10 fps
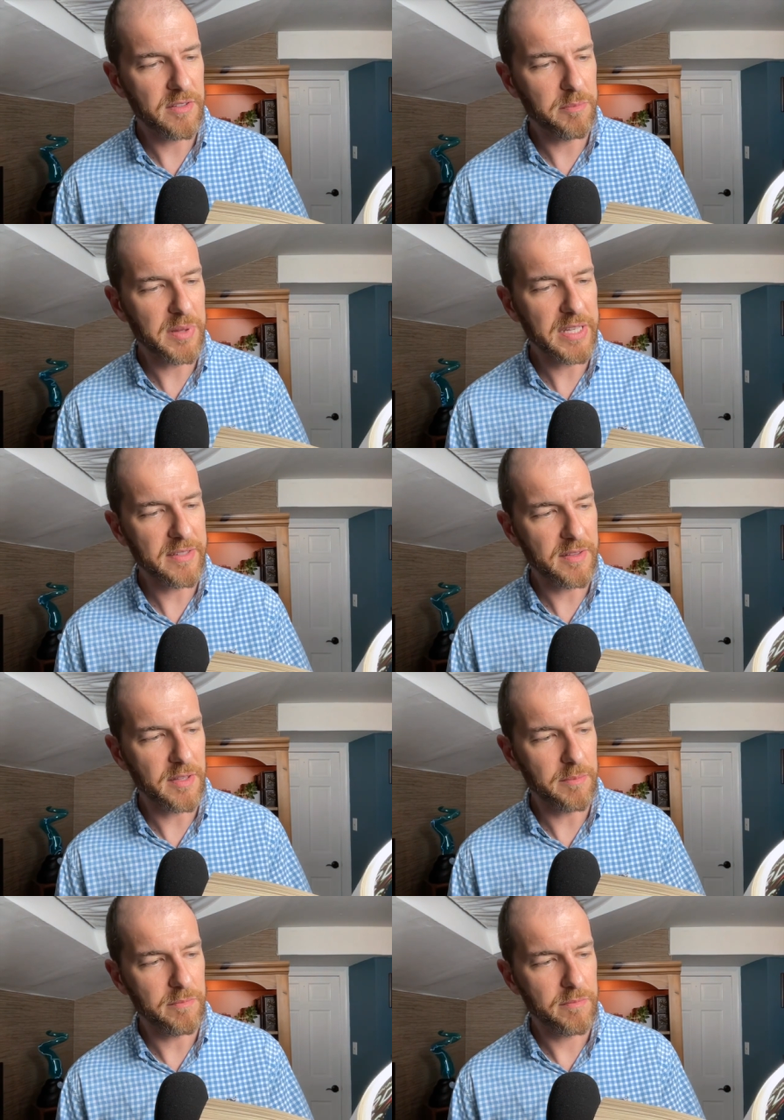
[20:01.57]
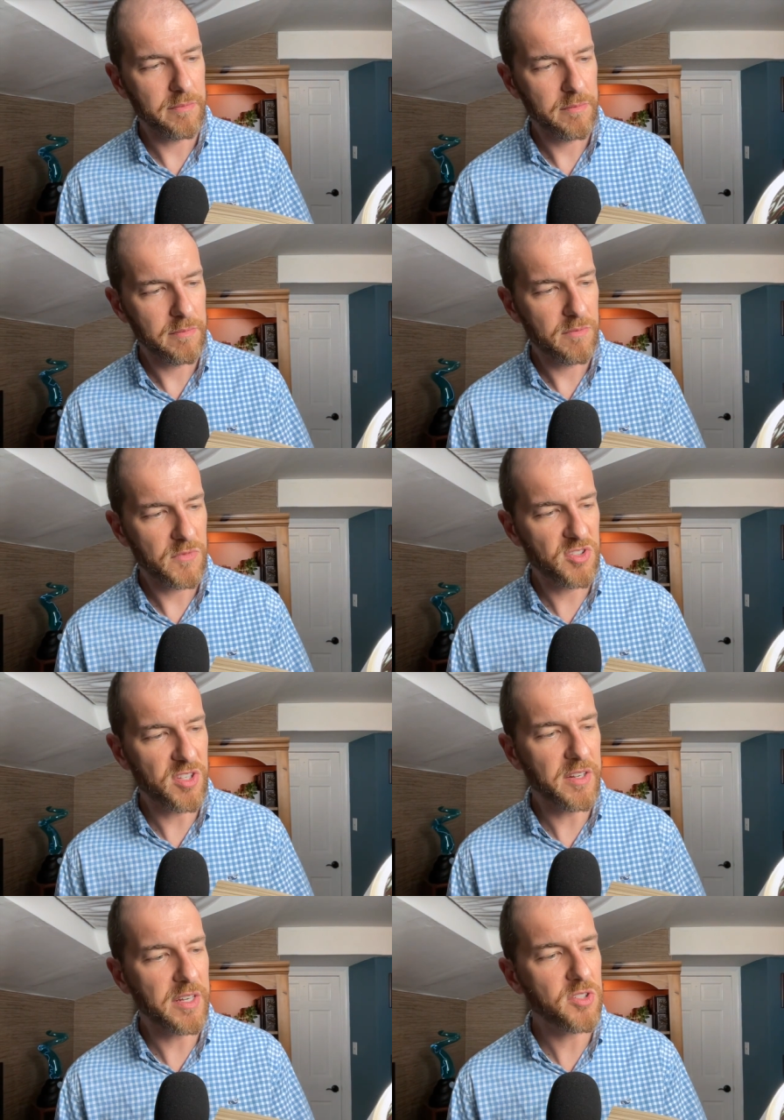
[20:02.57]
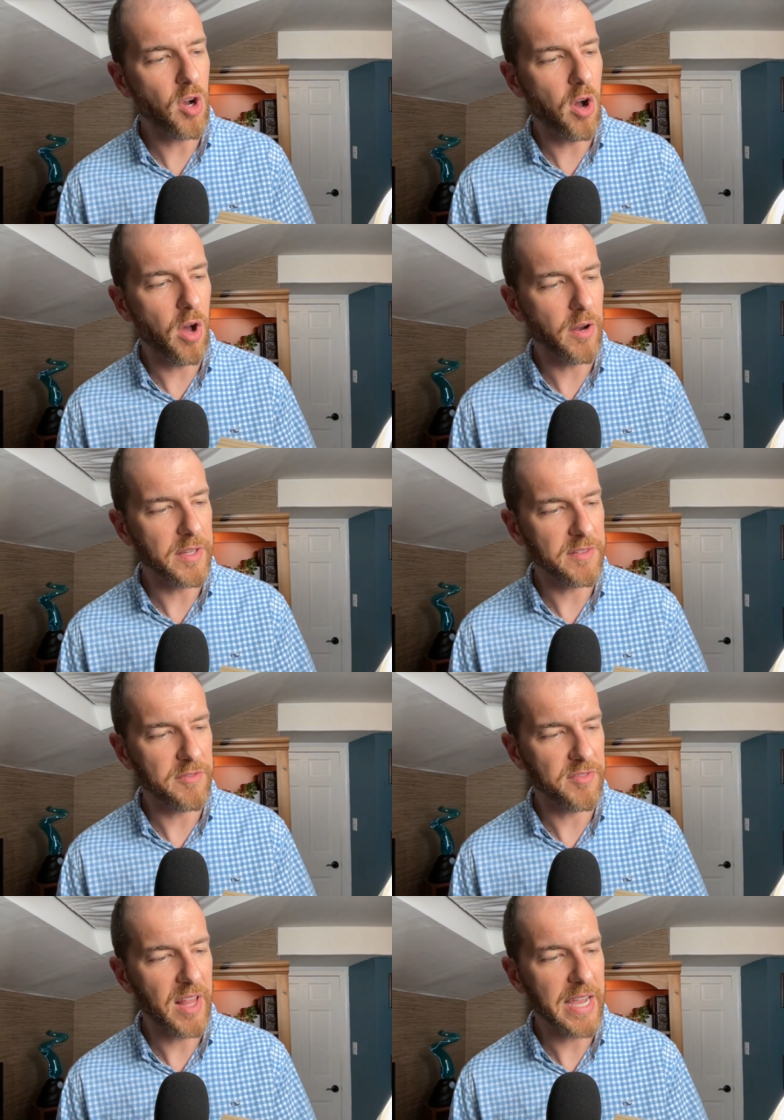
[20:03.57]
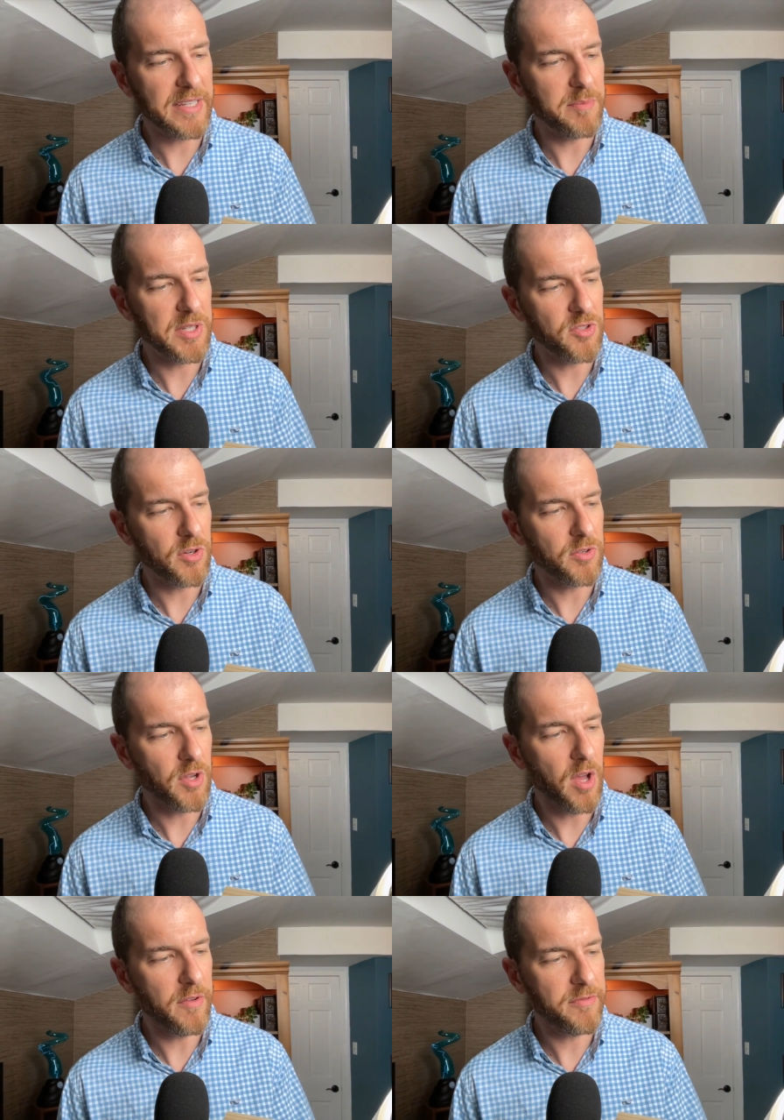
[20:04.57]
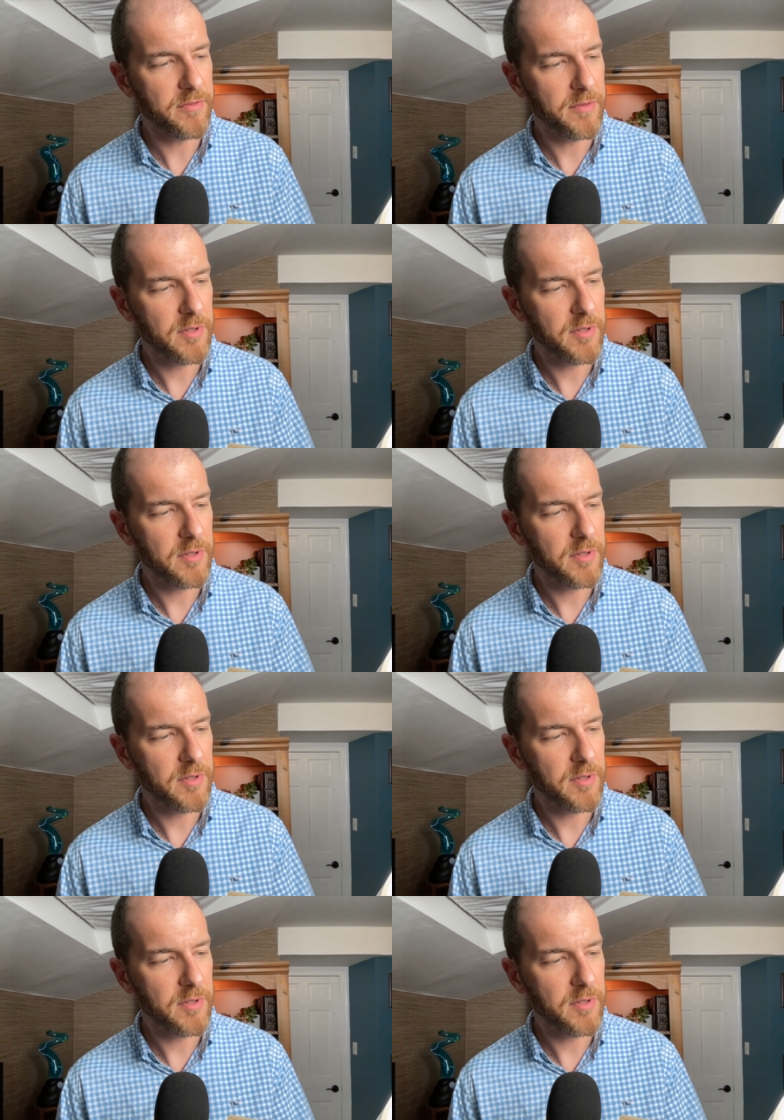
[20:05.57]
and blinked at them. The sun had gone as if light had been turned off.